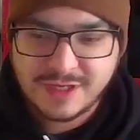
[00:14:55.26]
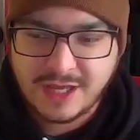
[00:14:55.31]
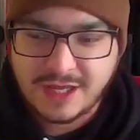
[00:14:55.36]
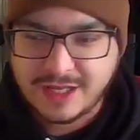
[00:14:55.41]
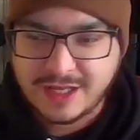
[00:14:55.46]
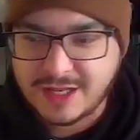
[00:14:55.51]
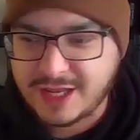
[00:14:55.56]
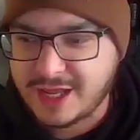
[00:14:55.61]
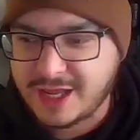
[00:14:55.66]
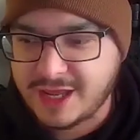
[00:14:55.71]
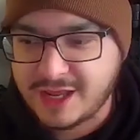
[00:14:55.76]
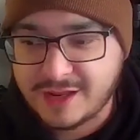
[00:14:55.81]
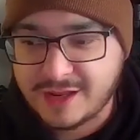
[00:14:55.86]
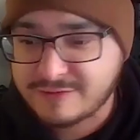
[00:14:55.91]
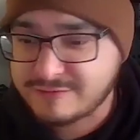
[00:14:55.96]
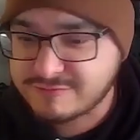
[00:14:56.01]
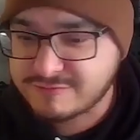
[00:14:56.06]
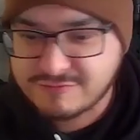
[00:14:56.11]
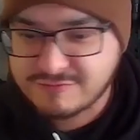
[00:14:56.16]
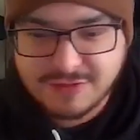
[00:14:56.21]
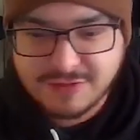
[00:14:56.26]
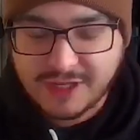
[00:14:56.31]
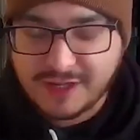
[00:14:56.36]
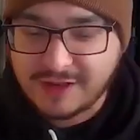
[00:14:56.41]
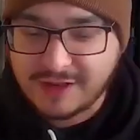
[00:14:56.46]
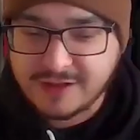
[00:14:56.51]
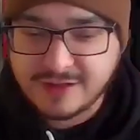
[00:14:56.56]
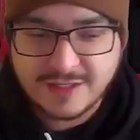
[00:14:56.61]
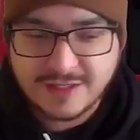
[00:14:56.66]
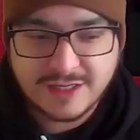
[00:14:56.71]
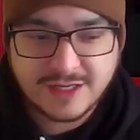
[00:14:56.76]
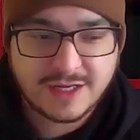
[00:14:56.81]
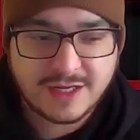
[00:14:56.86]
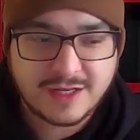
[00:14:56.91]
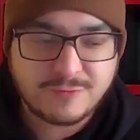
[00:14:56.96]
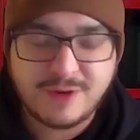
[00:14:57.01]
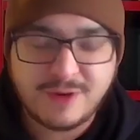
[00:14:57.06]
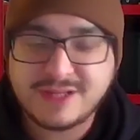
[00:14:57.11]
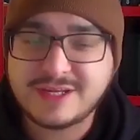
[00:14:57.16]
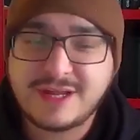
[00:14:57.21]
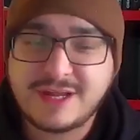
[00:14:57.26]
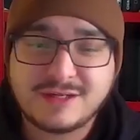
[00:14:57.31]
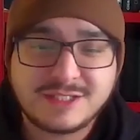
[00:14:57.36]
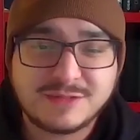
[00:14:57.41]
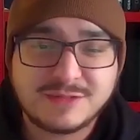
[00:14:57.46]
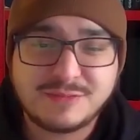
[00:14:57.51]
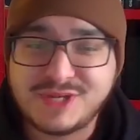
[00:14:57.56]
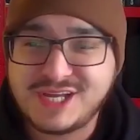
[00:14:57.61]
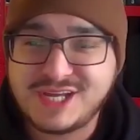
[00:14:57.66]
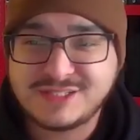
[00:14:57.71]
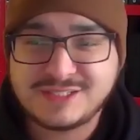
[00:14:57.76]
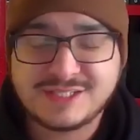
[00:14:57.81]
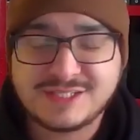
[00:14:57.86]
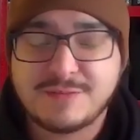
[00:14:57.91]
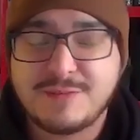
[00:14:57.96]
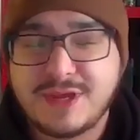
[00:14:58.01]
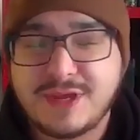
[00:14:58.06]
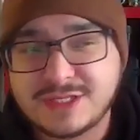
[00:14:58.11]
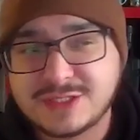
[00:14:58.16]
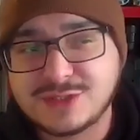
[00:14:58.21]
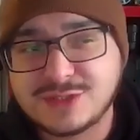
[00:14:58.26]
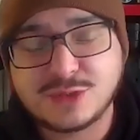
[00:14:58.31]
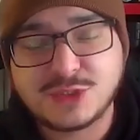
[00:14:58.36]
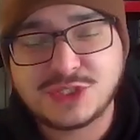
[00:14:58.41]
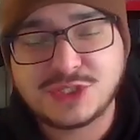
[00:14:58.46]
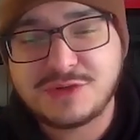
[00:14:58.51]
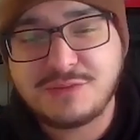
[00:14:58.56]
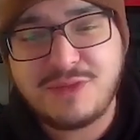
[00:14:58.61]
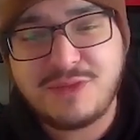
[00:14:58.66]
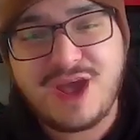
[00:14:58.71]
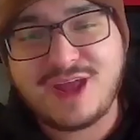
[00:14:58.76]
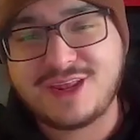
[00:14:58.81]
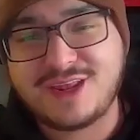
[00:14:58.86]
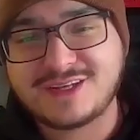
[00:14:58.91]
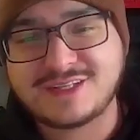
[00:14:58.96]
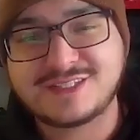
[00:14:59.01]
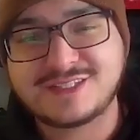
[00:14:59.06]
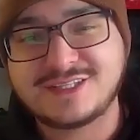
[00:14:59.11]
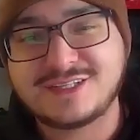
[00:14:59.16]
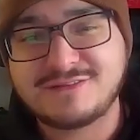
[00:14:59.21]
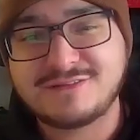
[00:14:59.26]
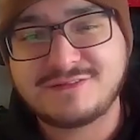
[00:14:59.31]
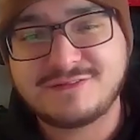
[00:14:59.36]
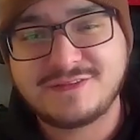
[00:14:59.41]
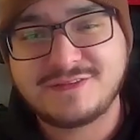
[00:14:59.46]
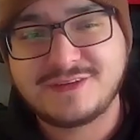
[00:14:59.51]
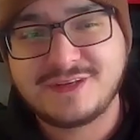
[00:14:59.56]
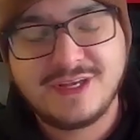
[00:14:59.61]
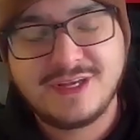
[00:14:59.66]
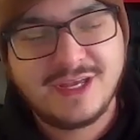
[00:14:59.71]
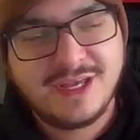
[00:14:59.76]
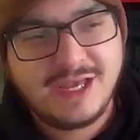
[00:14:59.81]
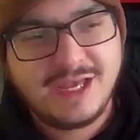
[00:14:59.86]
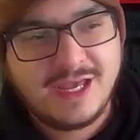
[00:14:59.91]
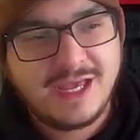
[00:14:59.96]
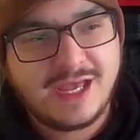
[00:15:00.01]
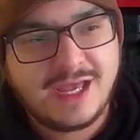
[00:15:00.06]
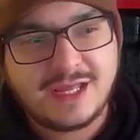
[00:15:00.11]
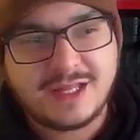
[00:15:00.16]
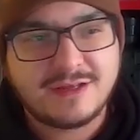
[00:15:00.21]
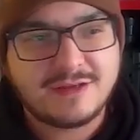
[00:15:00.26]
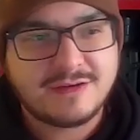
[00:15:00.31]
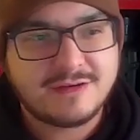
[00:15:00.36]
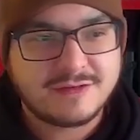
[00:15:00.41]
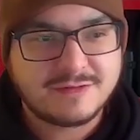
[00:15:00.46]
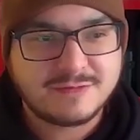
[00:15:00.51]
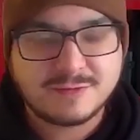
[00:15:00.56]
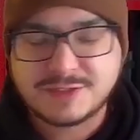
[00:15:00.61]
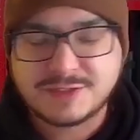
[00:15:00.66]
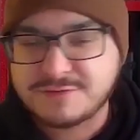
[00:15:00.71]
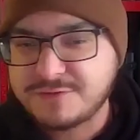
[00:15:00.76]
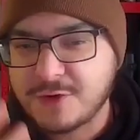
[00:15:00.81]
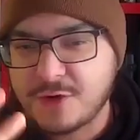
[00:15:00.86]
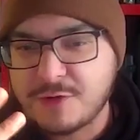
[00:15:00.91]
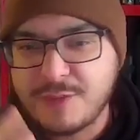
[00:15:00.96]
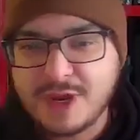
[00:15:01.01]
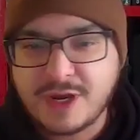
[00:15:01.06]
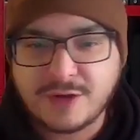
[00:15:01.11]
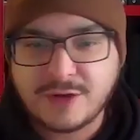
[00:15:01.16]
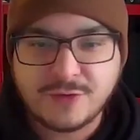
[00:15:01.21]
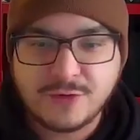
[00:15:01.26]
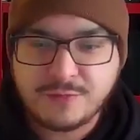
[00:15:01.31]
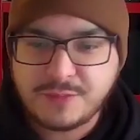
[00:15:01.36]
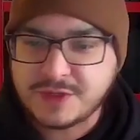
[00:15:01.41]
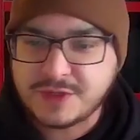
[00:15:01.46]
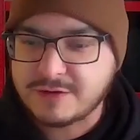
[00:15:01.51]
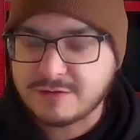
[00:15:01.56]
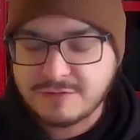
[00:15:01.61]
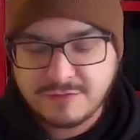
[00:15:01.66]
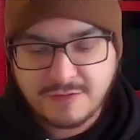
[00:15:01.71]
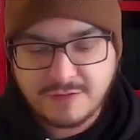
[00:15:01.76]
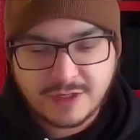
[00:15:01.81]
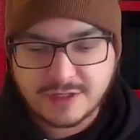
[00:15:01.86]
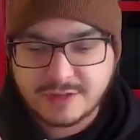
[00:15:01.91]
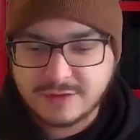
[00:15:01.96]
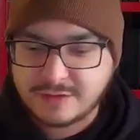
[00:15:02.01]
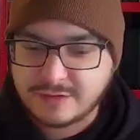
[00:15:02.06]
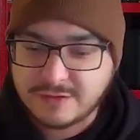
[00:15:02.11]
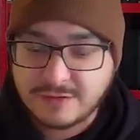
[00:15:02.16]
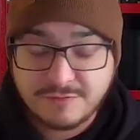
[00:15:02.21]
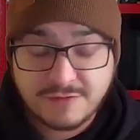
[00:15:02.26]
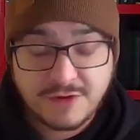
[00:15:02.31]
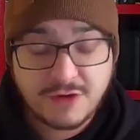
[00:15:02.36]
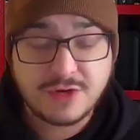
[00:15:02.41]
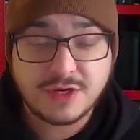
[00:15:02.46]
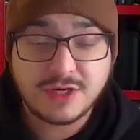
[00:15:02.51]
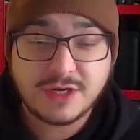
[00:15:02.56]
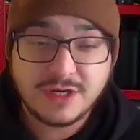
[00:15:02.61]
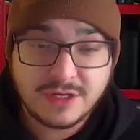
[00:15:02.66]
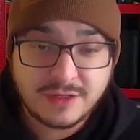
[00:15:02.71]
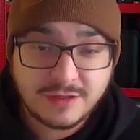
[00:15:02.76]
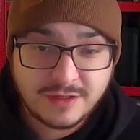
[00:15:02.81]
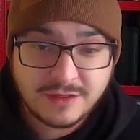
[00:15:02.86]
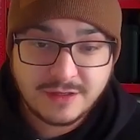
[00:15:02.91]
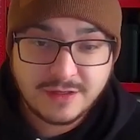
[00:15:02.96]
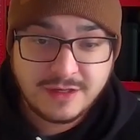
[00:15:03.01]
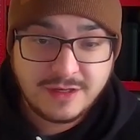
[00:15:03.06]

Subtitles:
And they rented out some lenses that made it so cinematic and stuff. And it was a 4-man group, and they're very good.